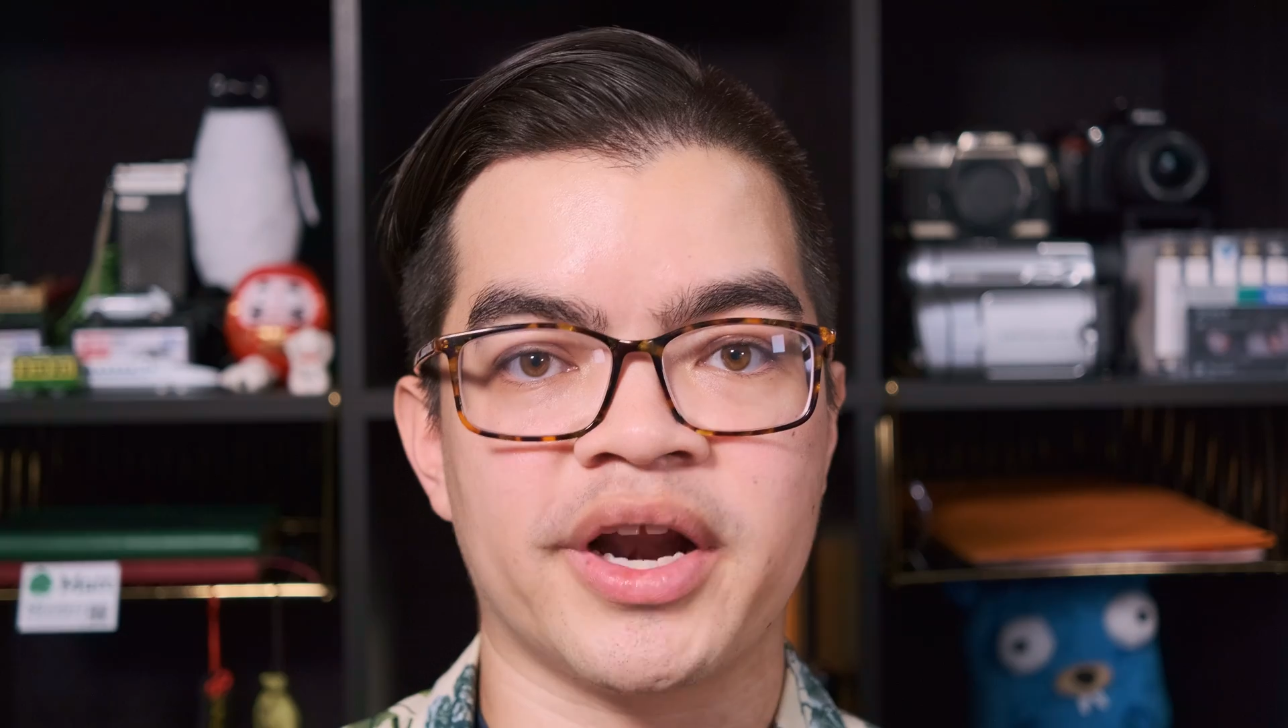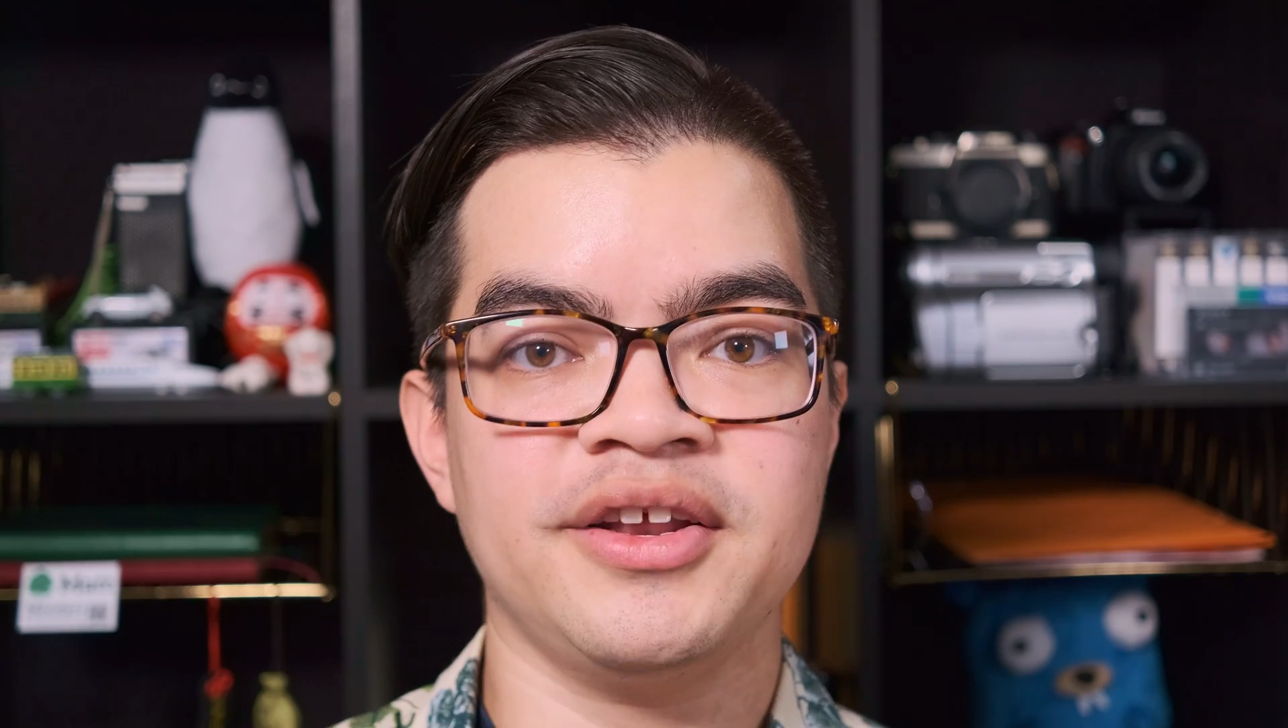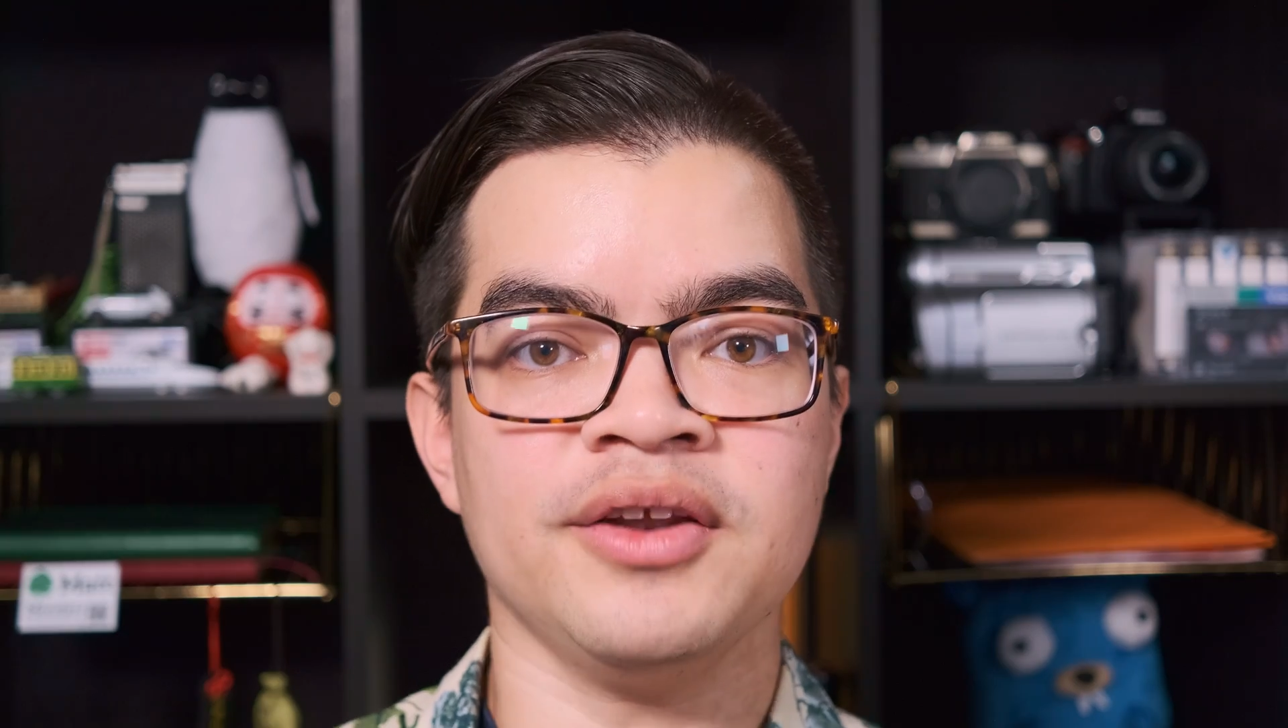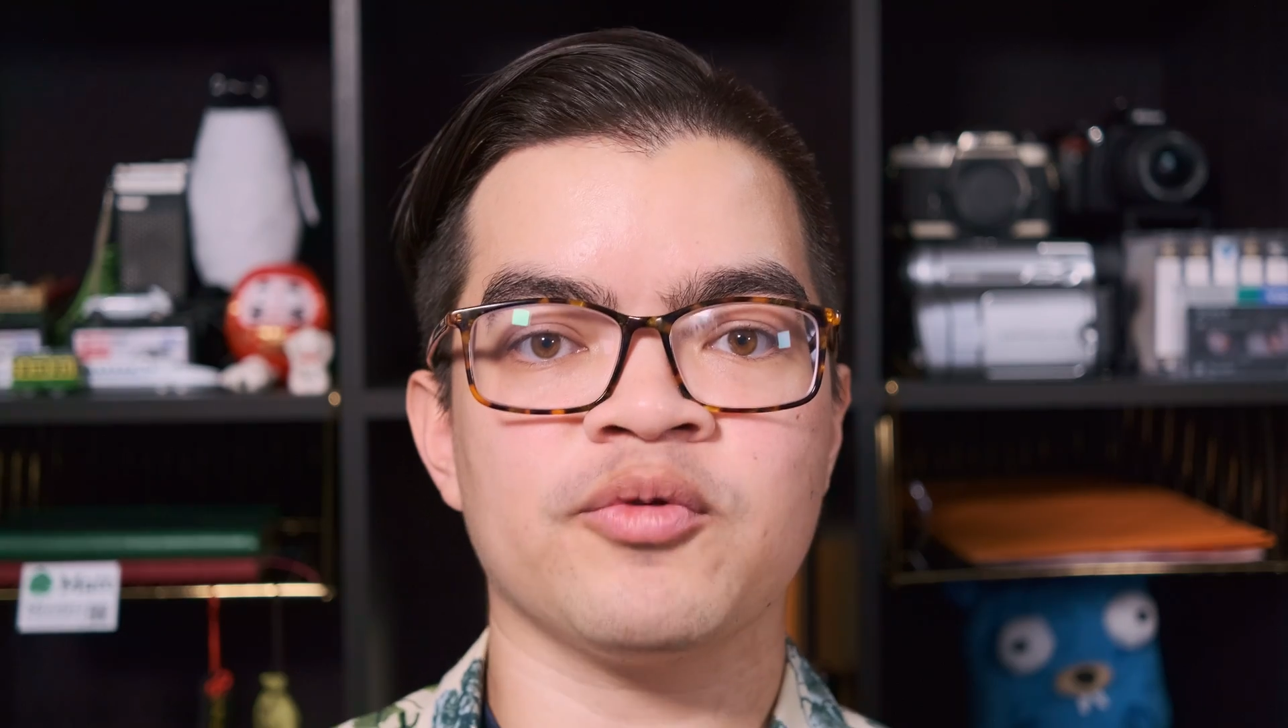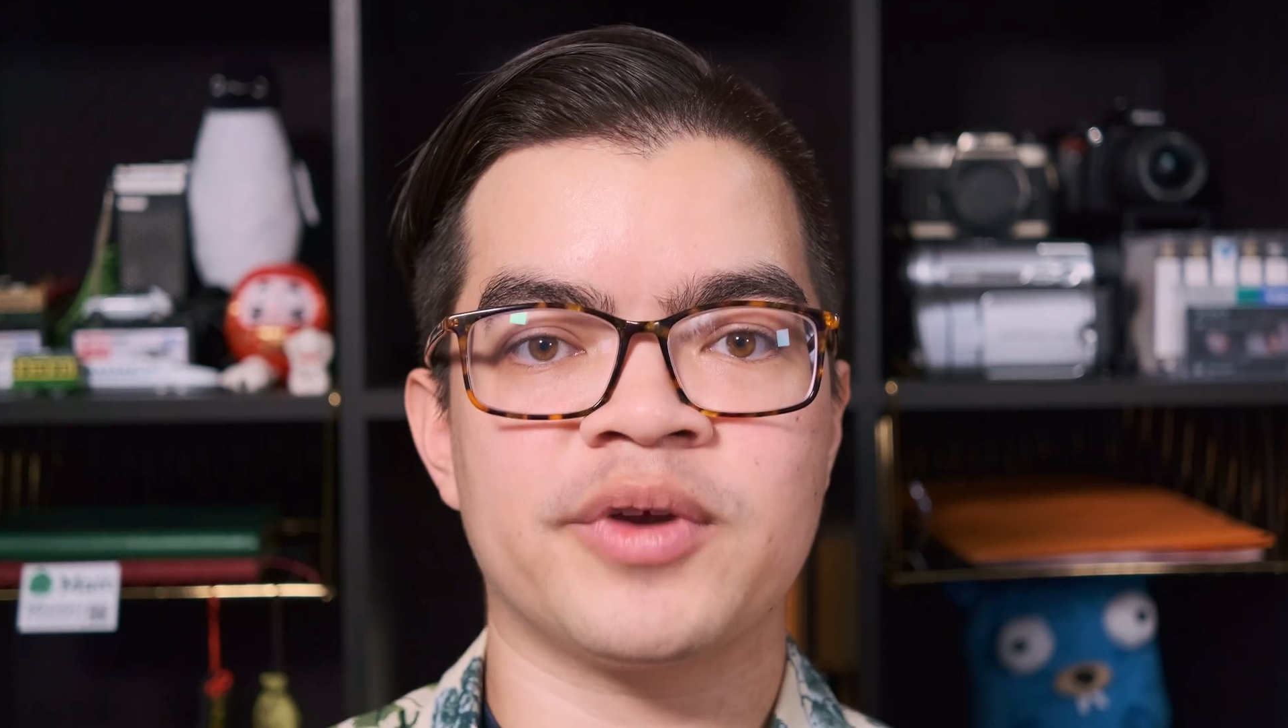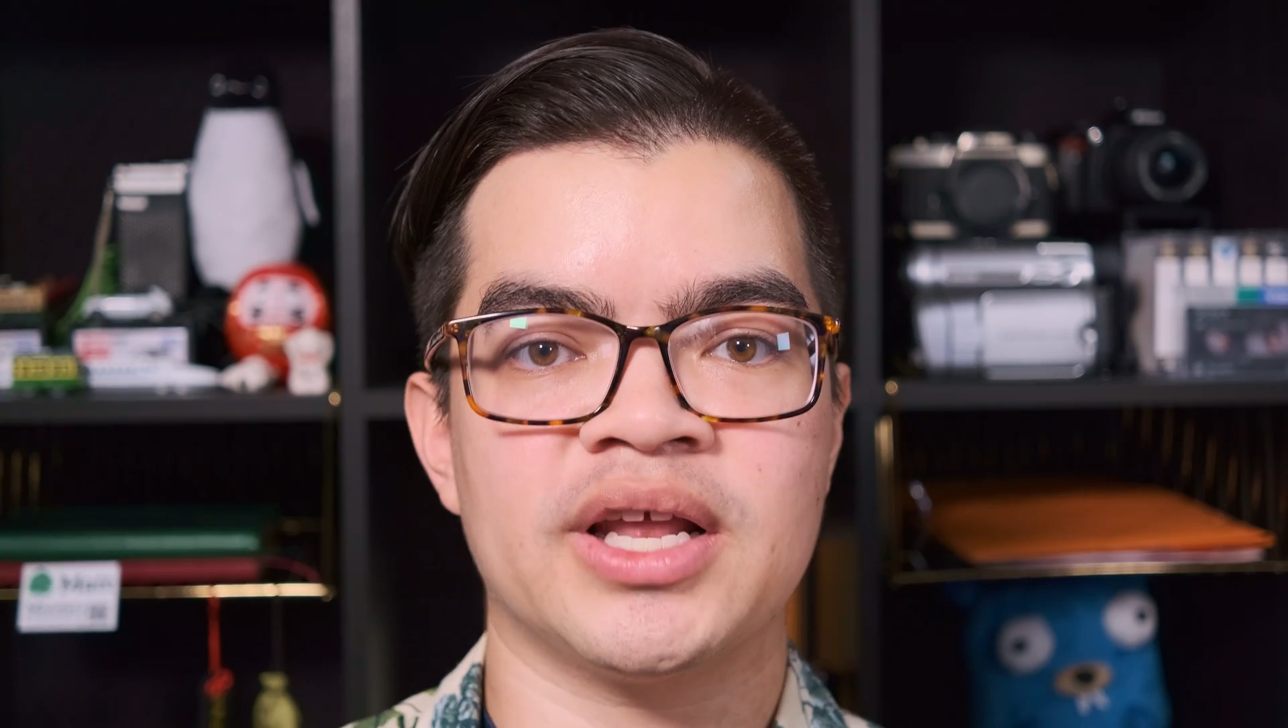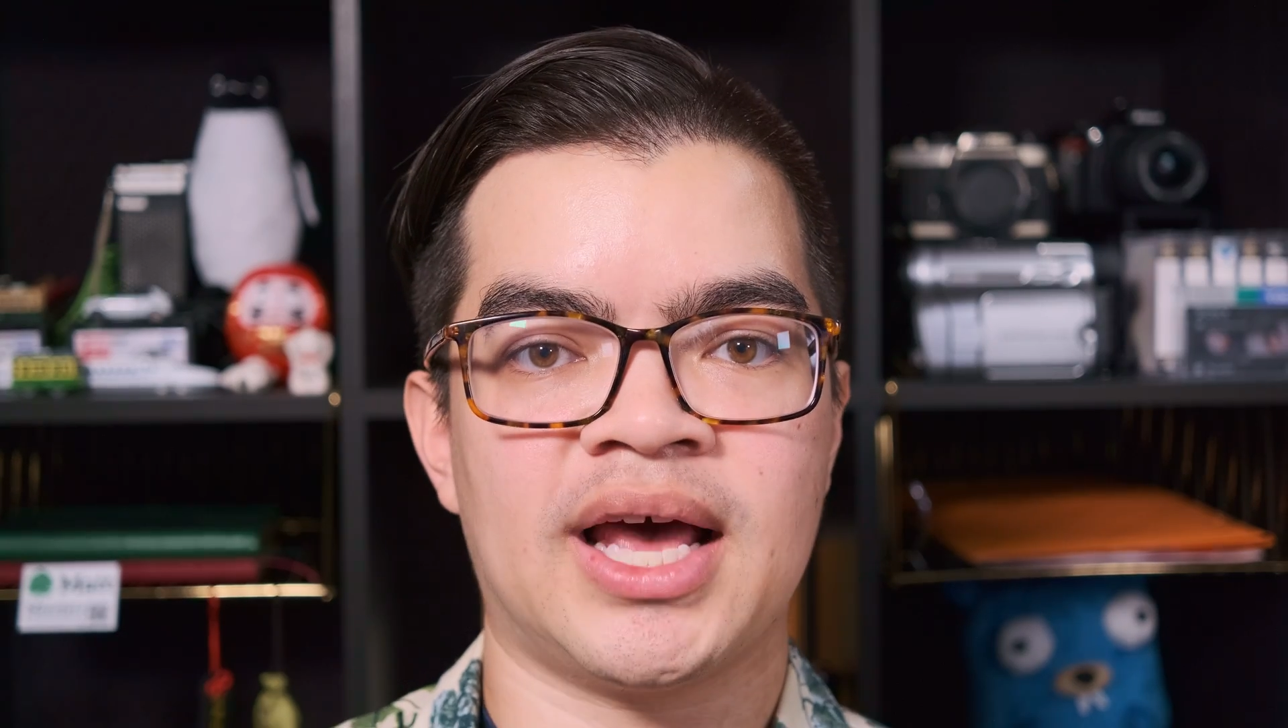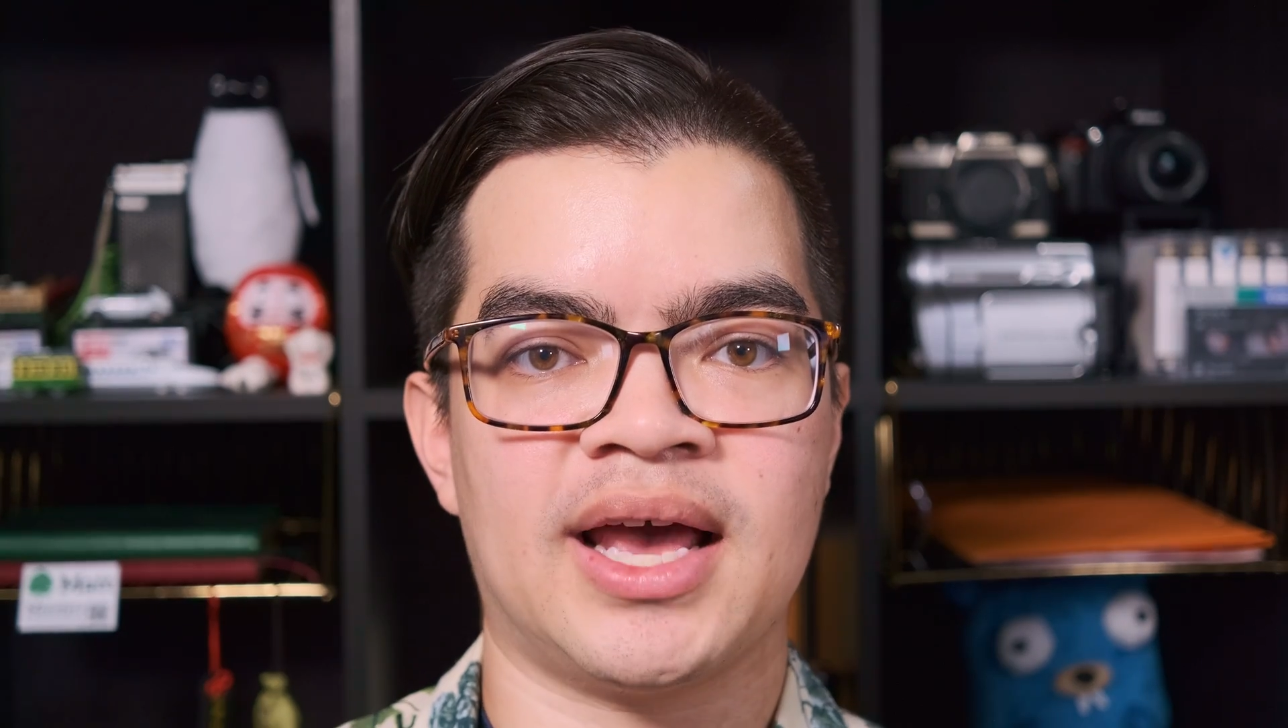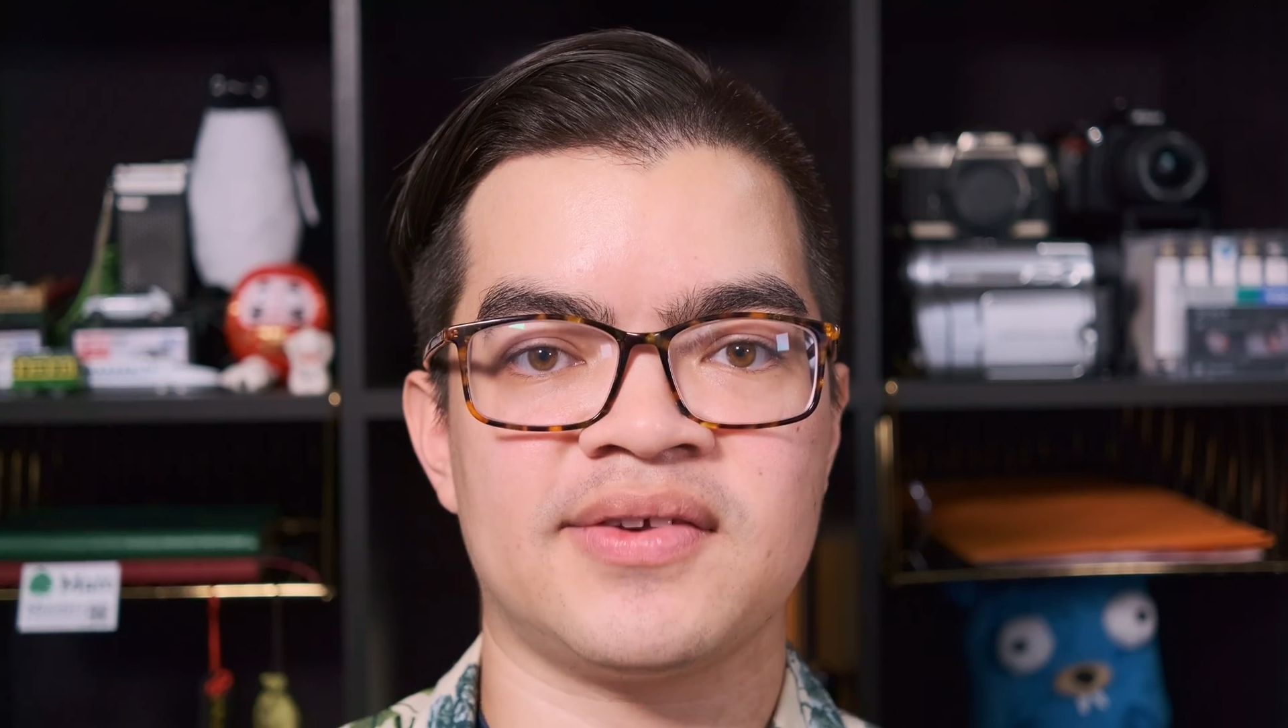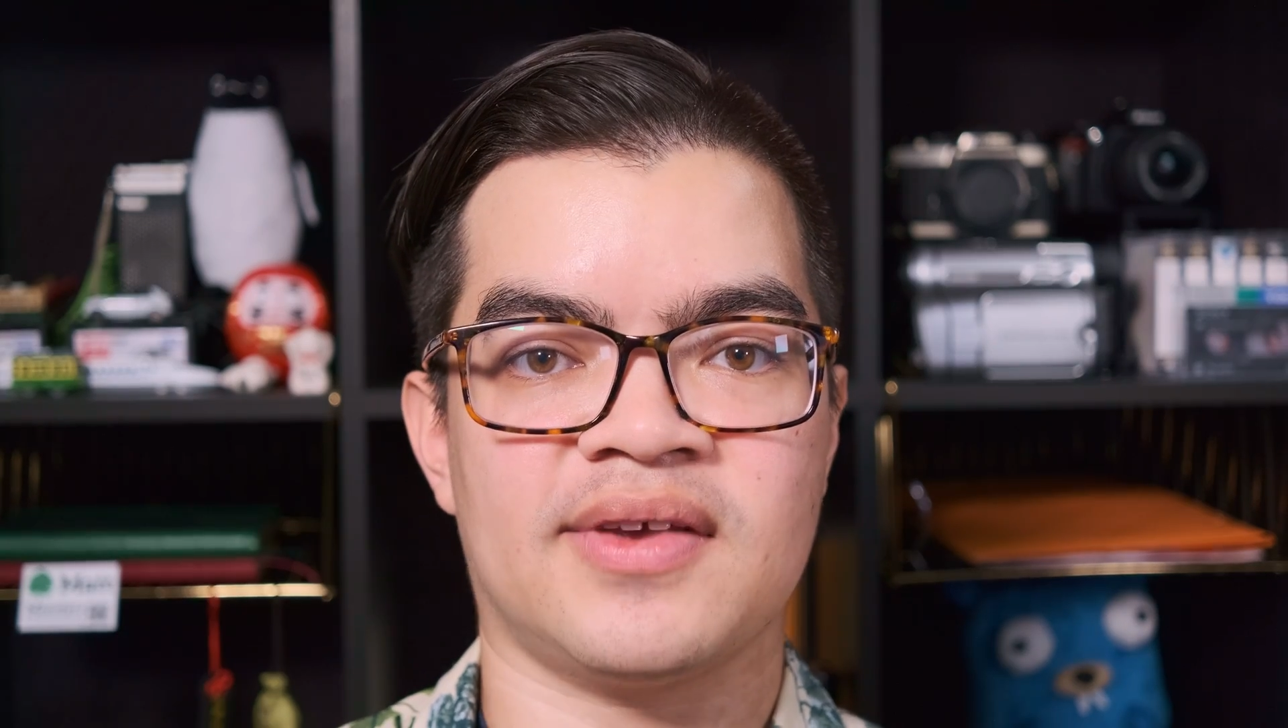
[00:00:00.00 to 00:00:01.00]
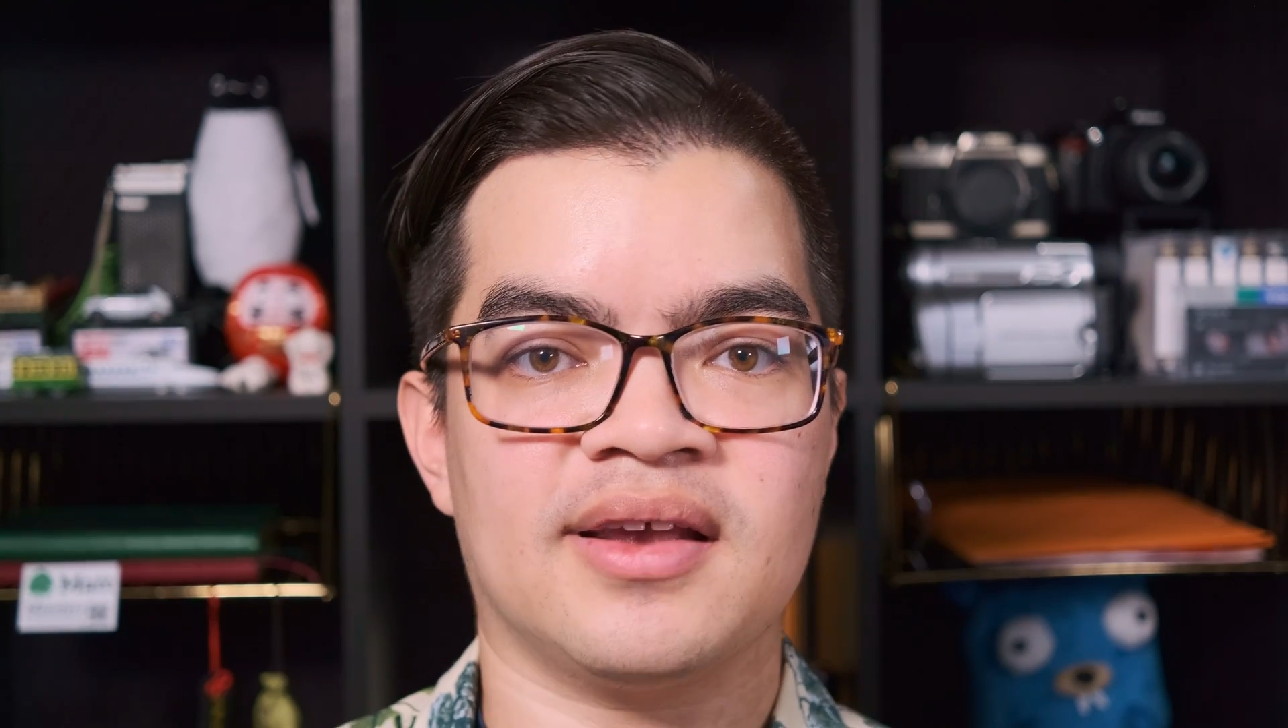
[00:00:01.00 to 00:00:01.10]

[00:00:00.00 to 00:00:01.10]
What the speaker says: I didn't realize